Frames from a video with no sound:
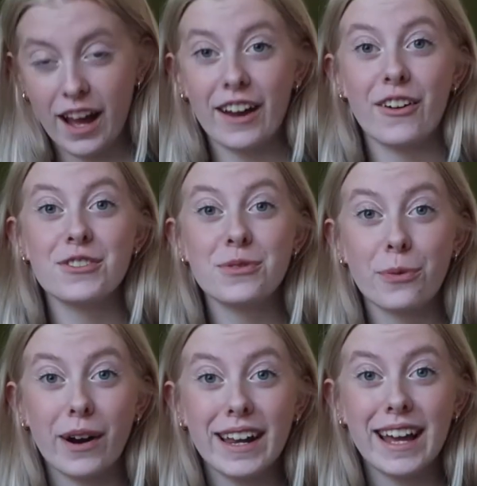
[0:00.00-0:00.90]
I read
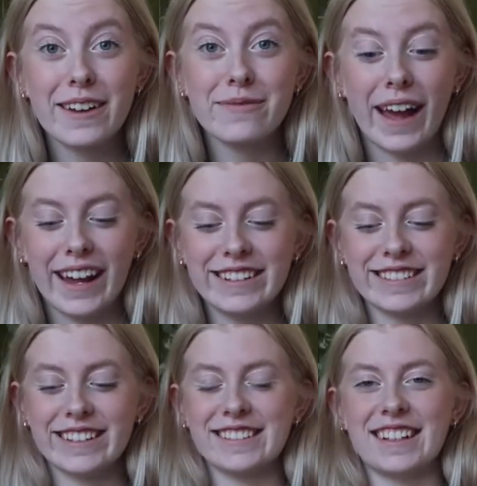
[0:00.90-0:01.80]
28
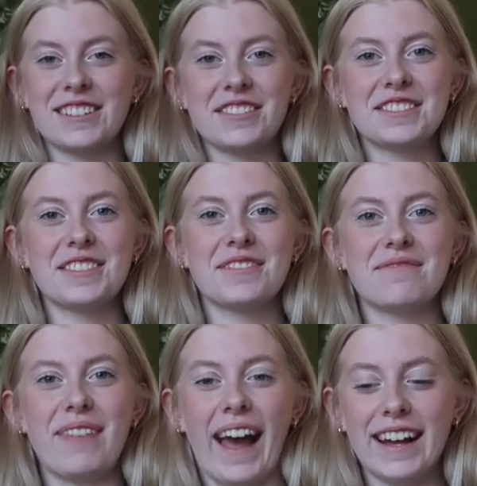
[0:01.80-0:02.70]
pages. That's almost a
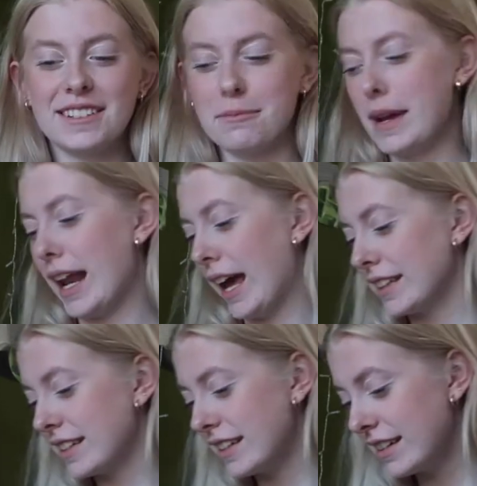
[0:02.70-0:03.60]
page a minute.